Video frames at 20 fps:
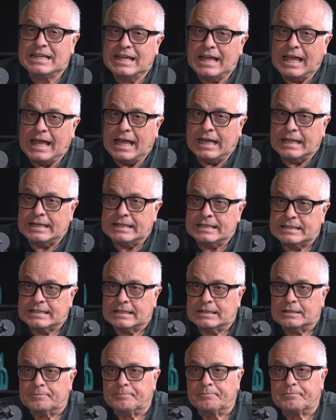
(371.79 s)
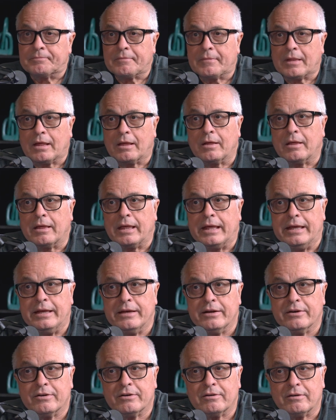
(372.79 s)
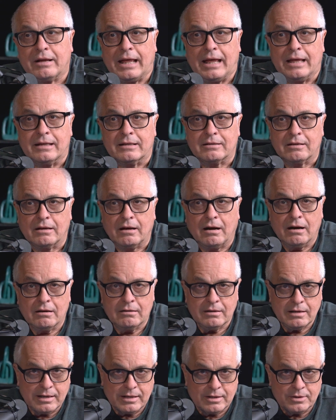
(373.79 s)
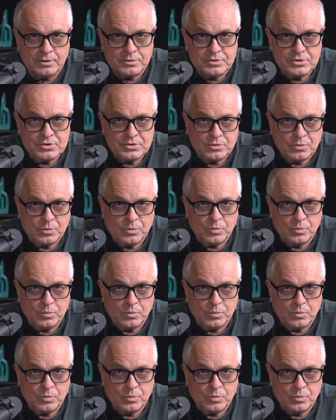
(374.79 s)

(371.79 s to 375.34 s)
And here at our house,